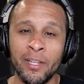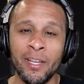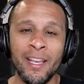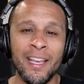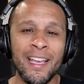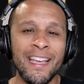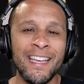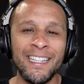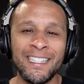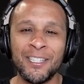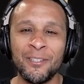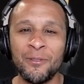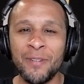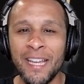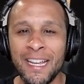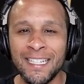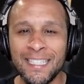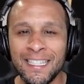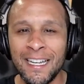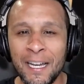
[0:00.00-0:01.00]
Until
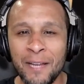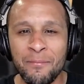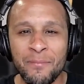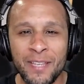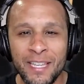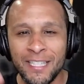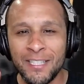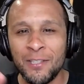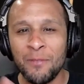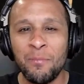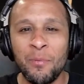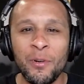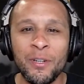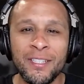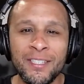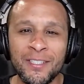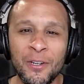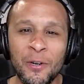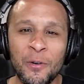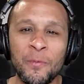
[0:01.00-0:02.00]
next time, it's your boy
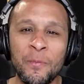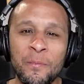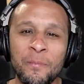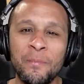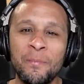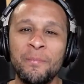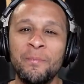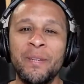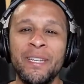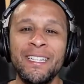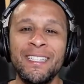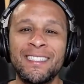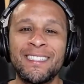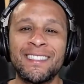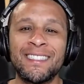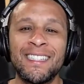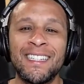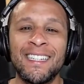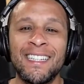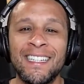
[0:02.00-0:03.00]
So.
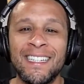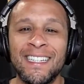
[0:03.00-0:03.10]
Peace.